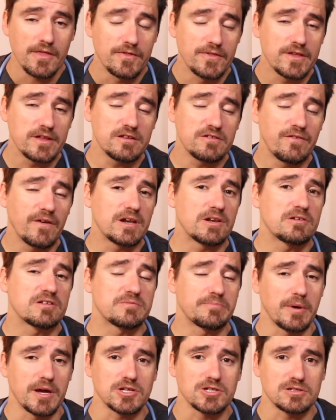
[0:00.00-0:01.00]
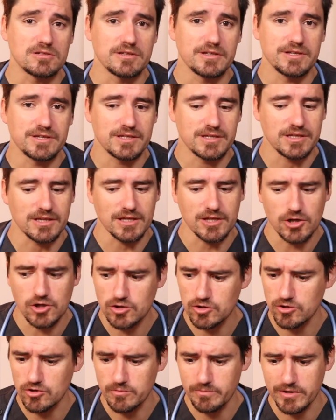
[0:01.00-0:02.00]
These veterinary specialists
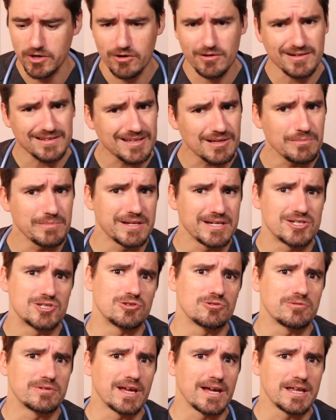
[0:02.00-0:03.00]
include, but aren't limited to,